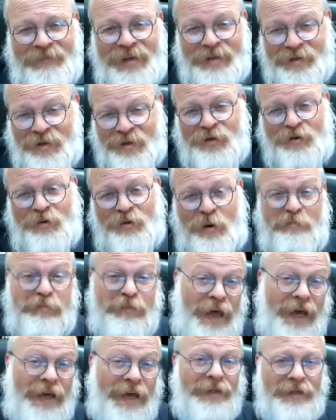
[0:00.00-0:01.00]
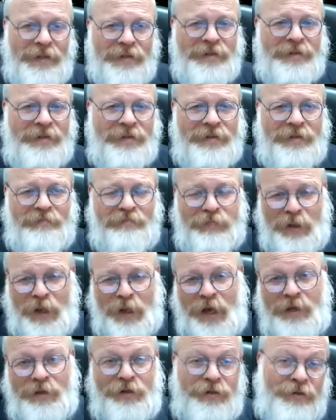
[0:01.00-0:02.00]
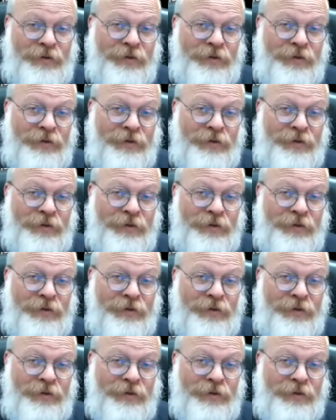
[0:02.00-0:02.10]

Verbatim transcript: That's also a blindness, blindness